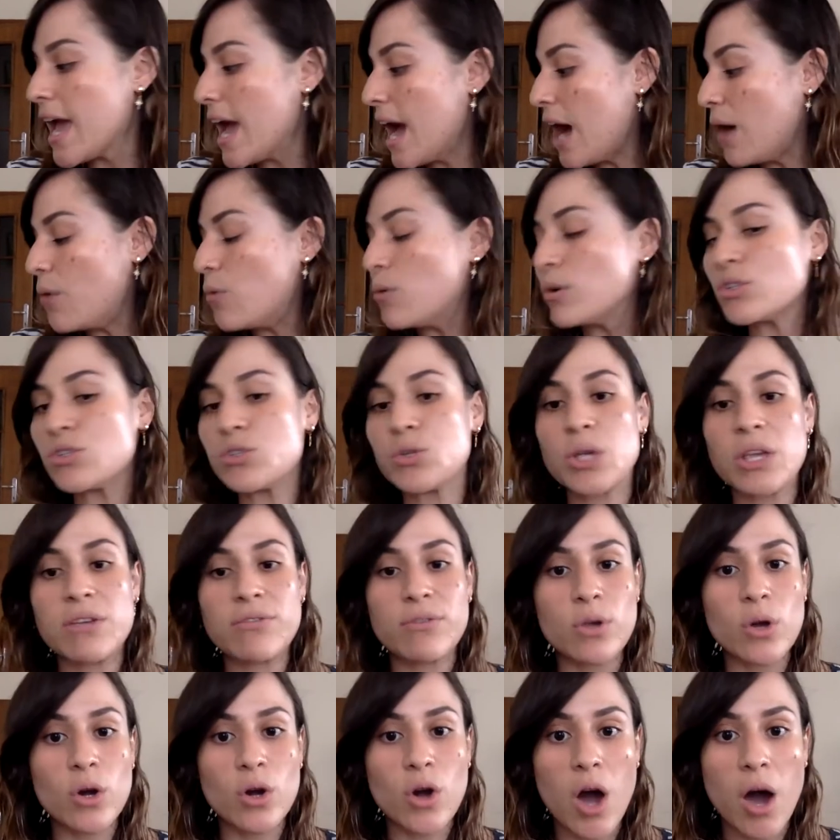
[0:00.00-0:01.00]
I want to give
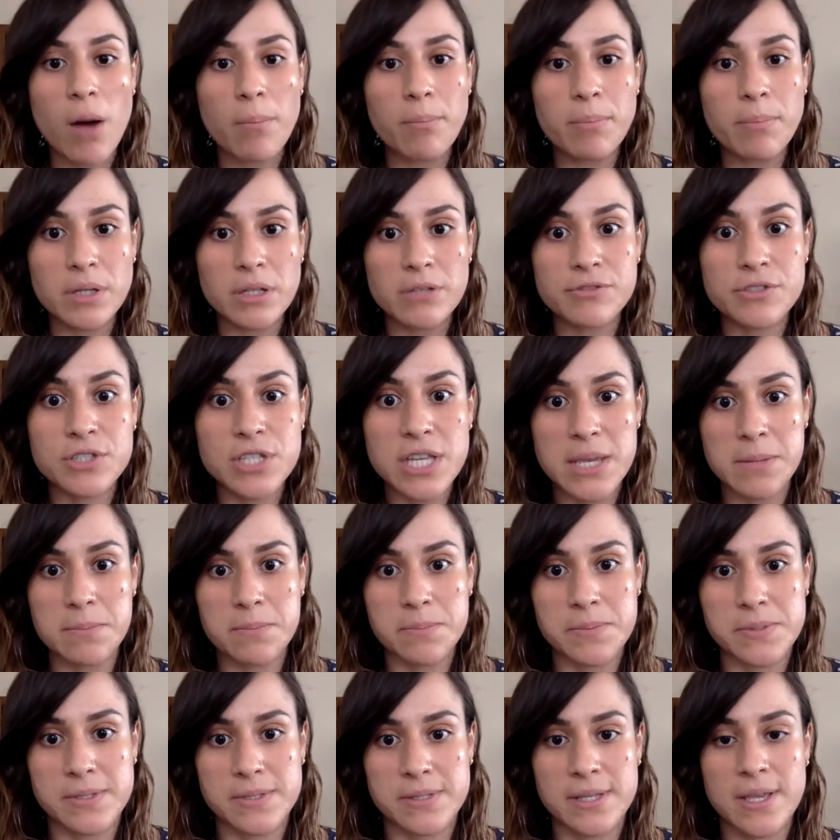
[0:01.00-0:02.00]
you a couple of
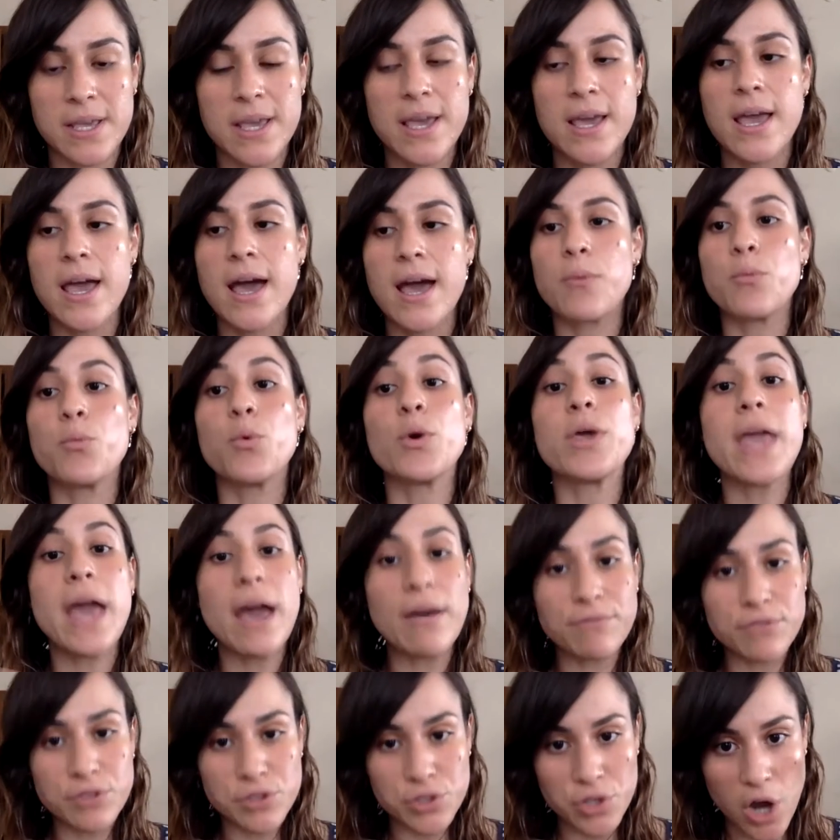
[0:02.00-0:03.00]
tips we have
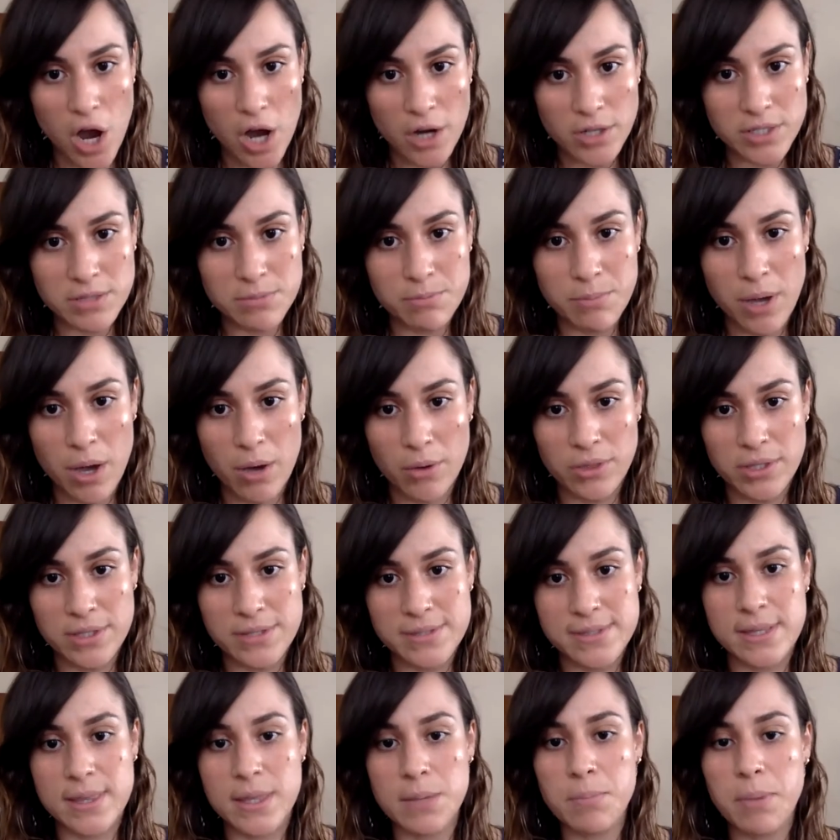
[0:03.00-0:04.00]
talked about this
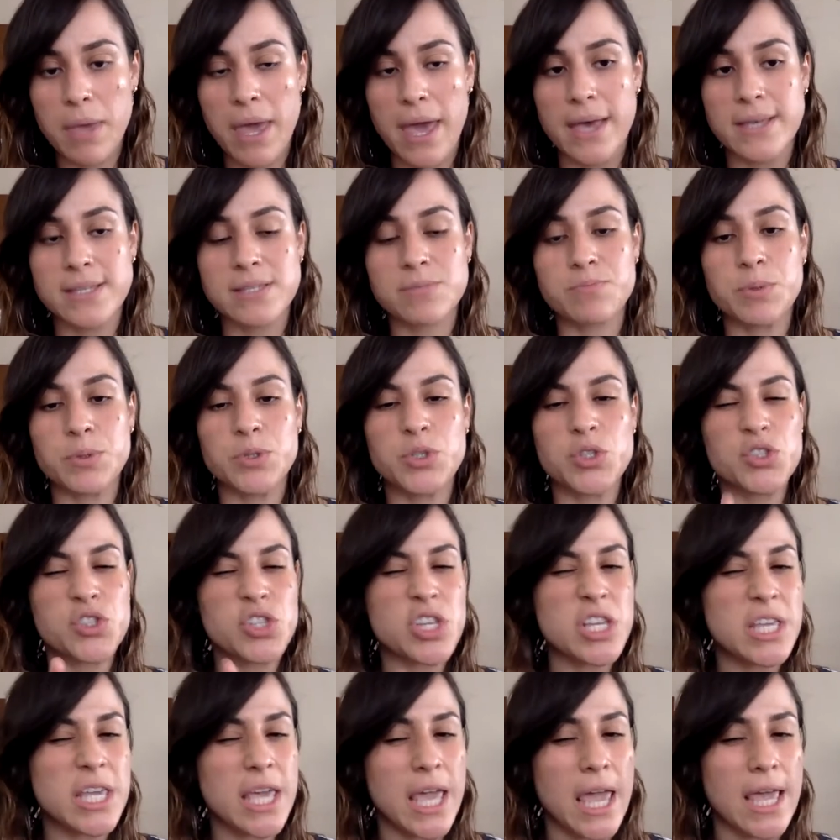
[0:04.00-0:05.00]
in the past, but just
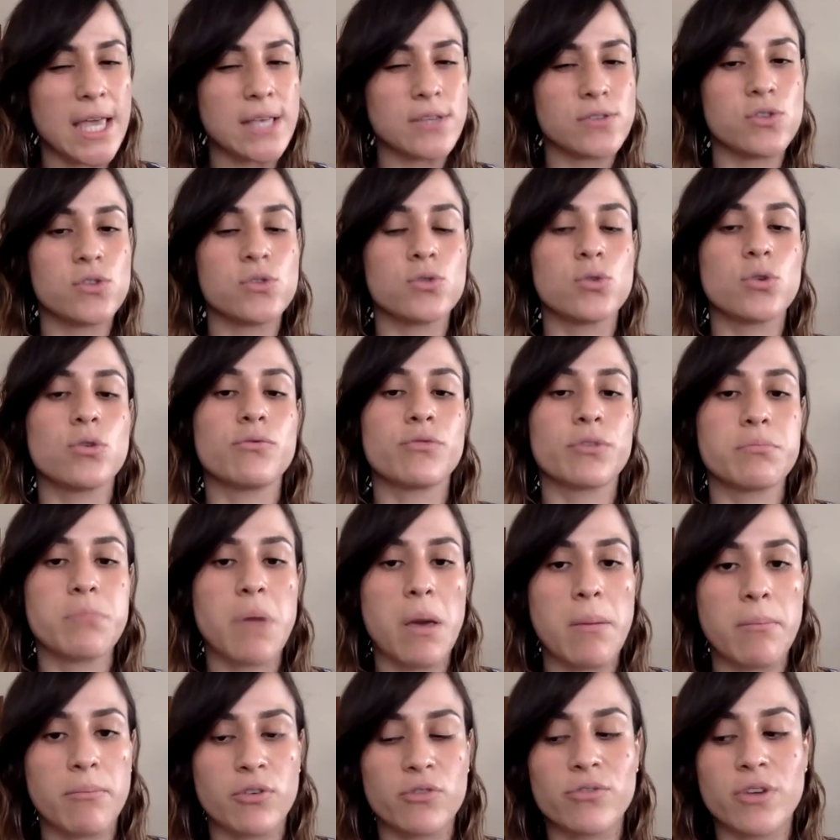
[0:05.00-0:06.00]
in case you don't
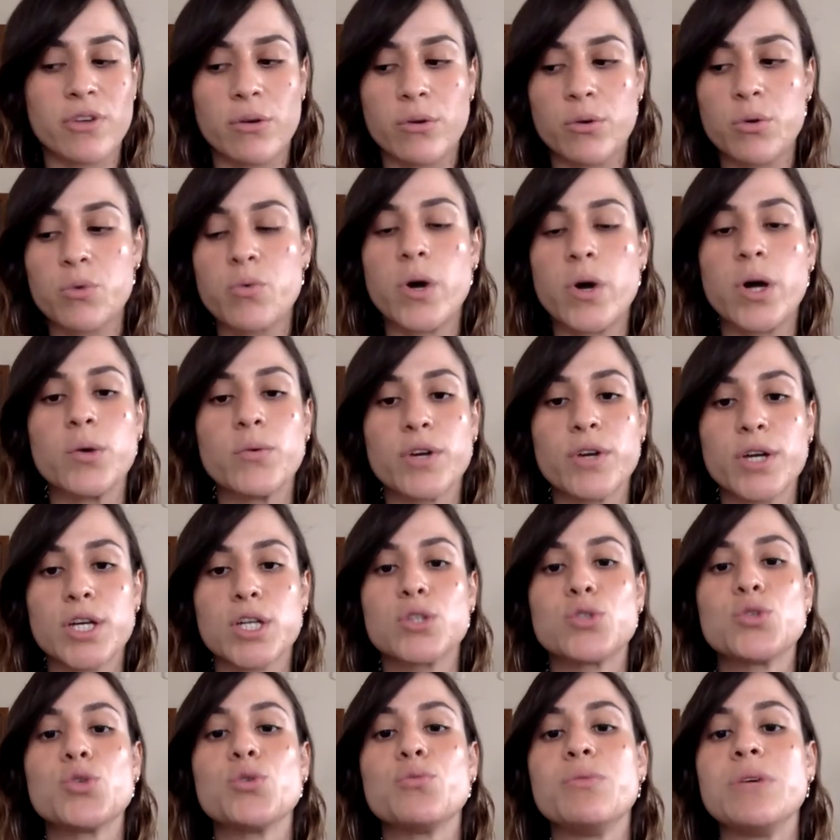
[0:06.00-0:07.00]
remember very well, we're going
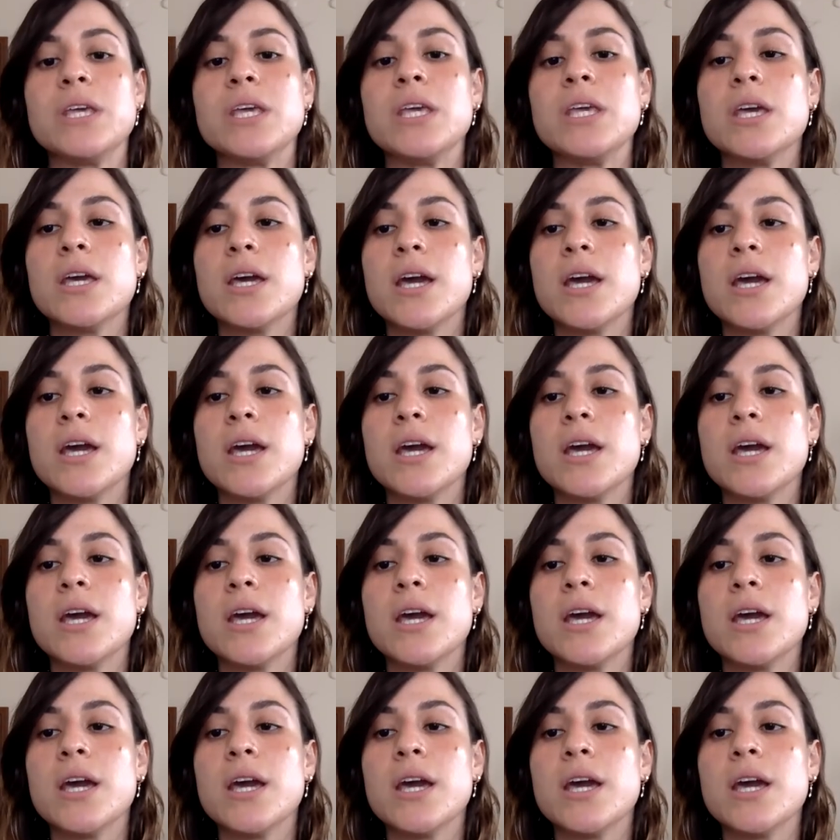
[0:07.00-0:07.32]
to be